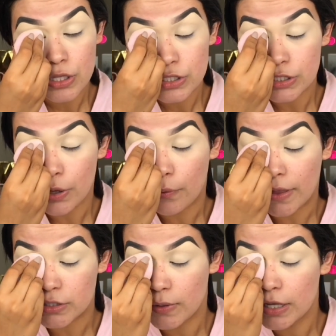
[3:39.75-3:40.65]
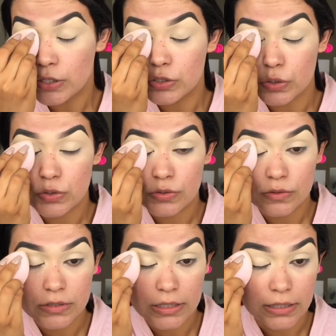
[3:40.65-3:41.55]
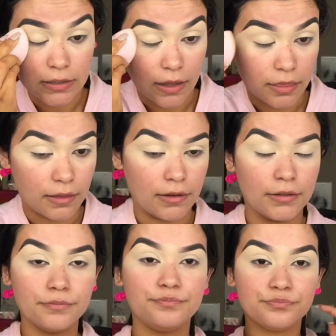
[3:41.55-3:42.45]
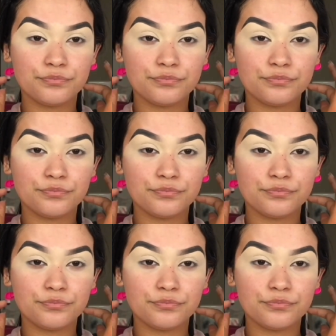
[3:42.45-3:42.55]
So that's why I use those two together.